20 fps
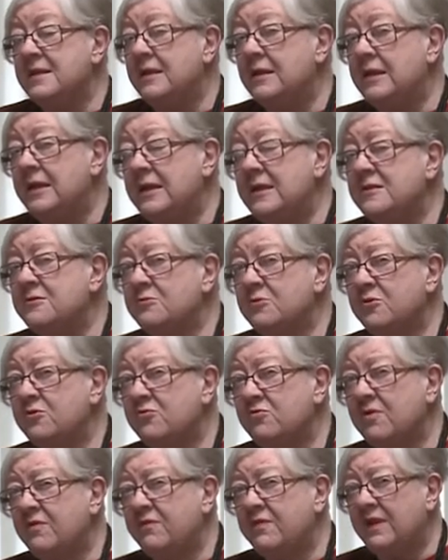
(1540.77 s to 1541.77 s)
eastward
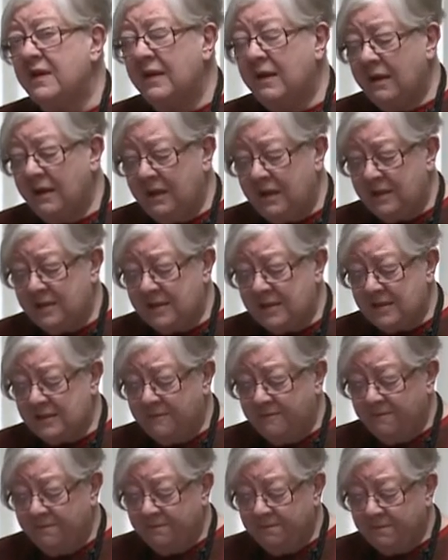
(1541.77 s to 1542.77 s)
drifting ice.
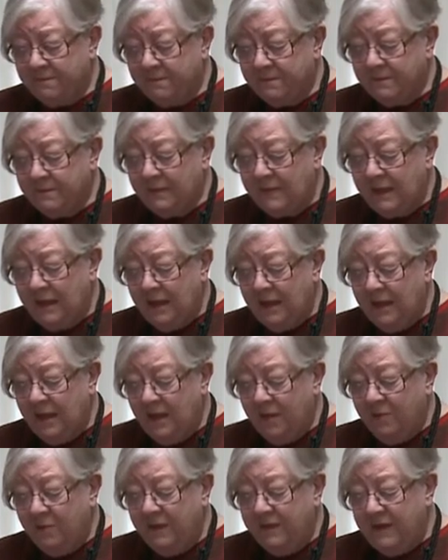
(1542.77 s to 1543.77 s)

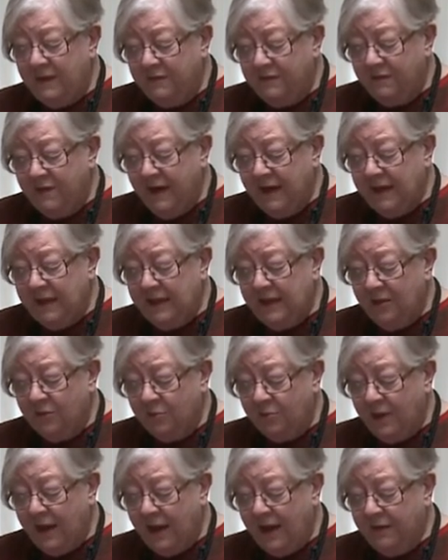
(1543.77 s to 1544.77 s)
When they finally
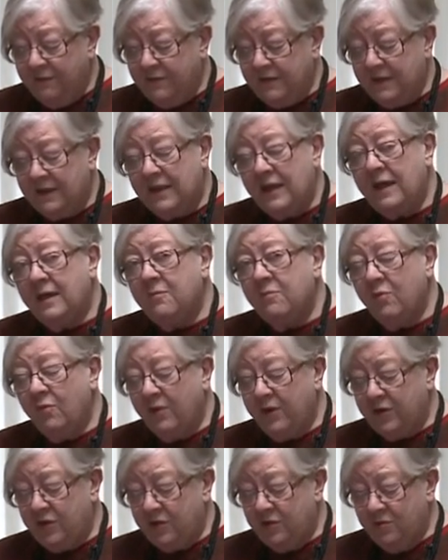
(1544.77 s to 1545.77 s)
arrived at King
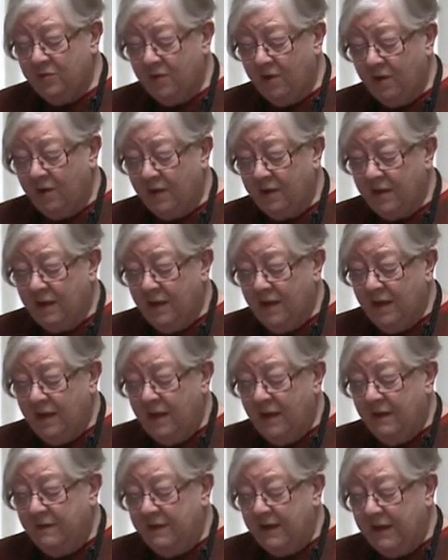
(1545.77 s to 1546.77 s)
Point, Yukon,
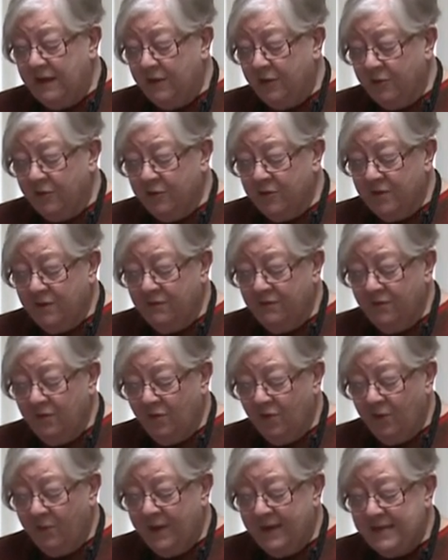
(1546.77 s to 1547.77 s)
they learned of
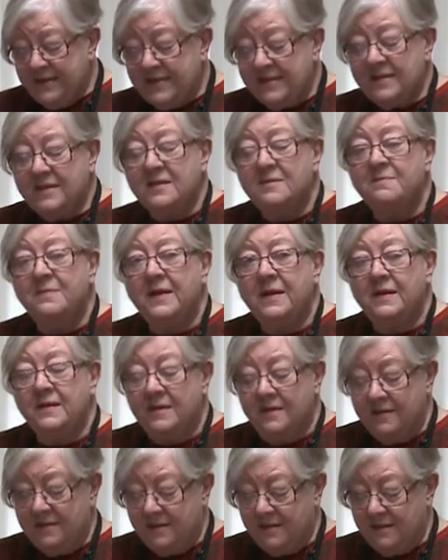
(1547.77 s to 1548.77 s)
Norway's
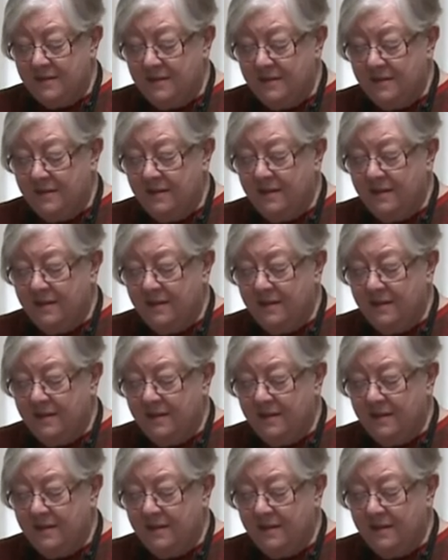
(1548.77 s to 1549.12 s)
independence,